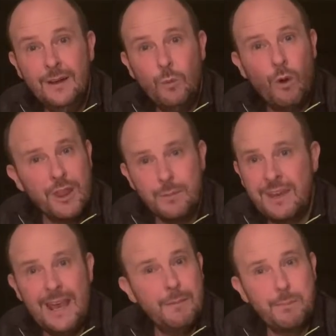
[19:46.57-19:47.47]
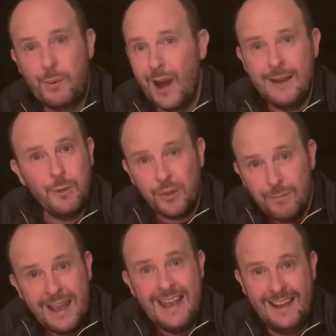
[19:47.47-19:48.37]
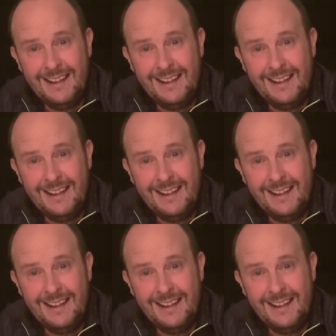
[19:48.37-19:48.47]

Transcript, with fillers: One of them came and prayed with me.